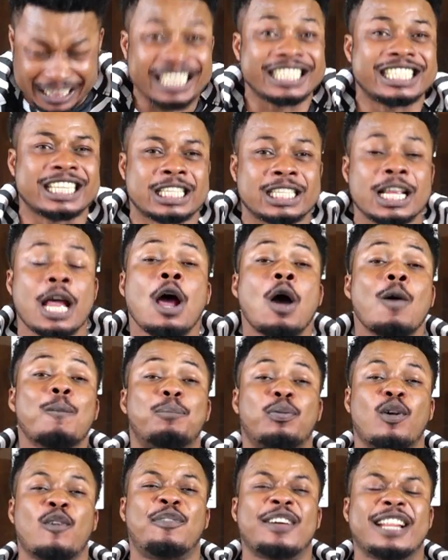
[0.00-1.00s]
This is
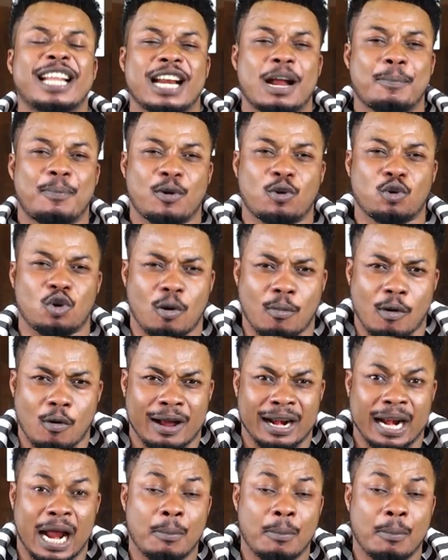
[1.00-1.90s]
Prophet and Poku number one.